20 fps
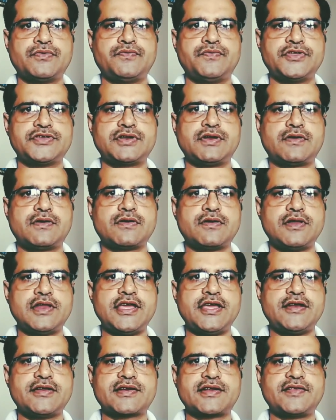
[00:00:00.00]
which not
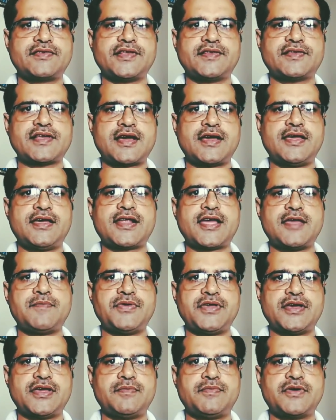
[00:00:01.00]
only increases higher
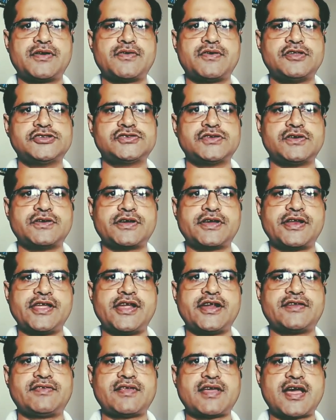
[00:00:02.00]
IPI but also
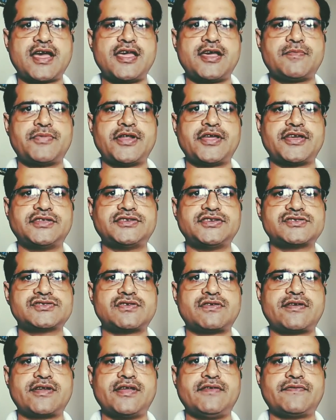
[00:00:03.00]
creates higher breakages
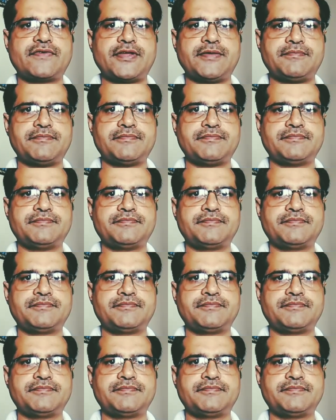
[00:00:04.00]
on ring frame.